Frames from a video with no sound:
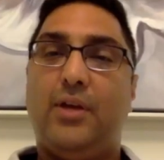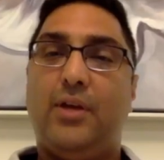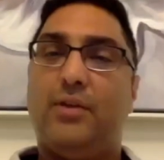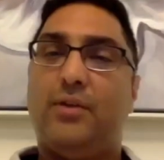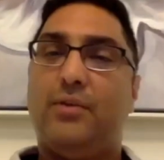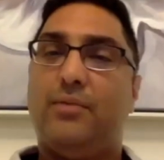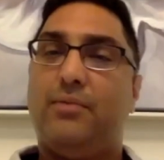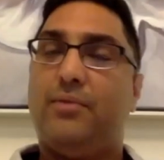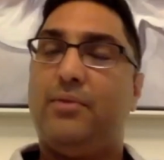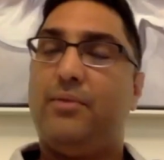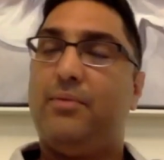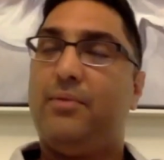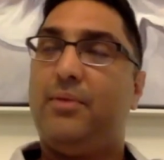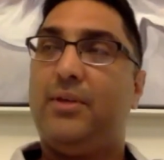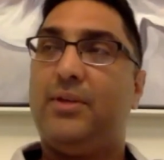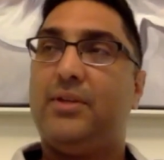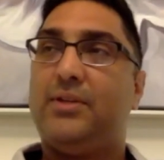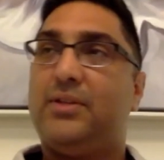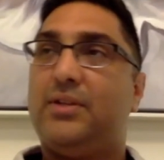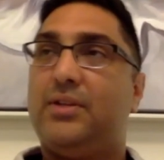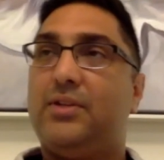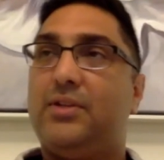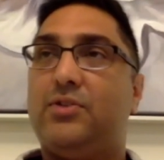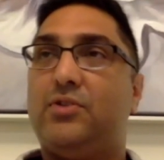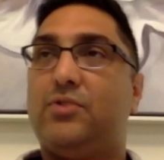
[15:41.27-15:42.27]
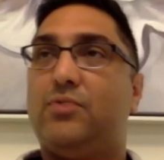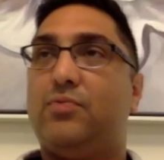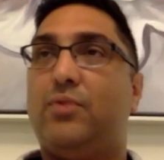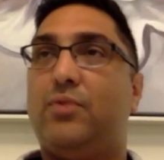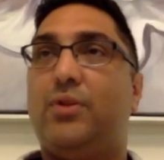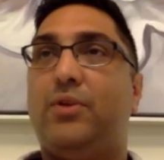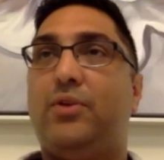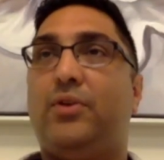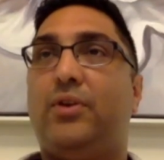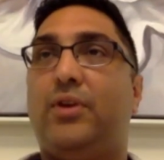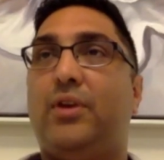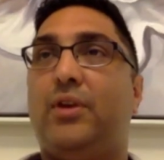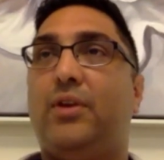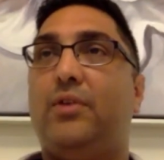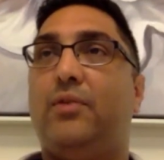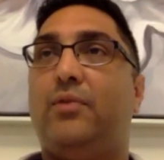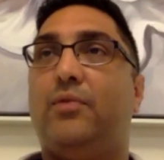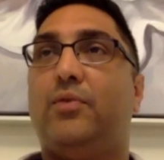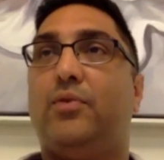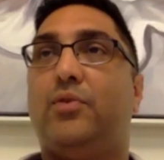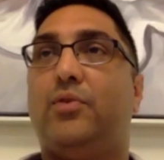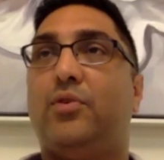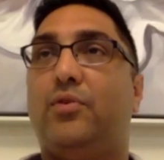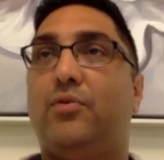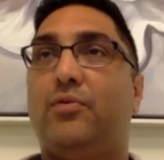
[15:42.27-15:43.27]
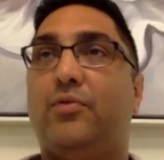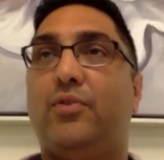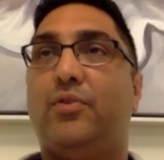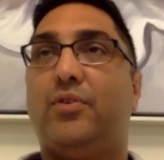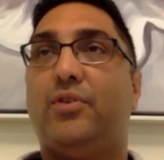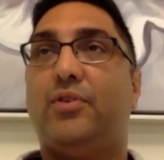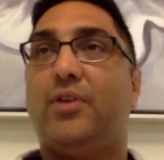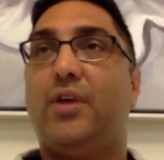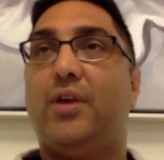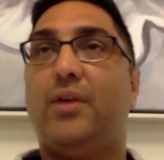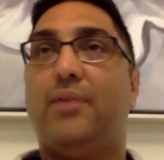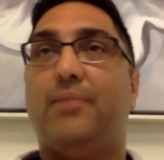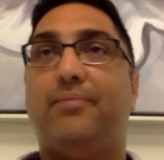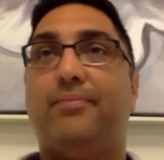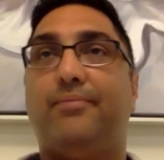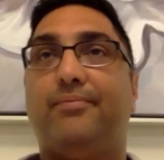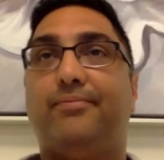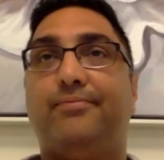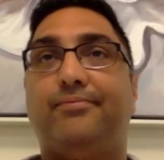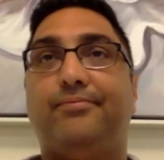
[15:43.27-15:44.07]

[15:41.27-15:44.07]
the biggest thing is just what you're getting in return for your time.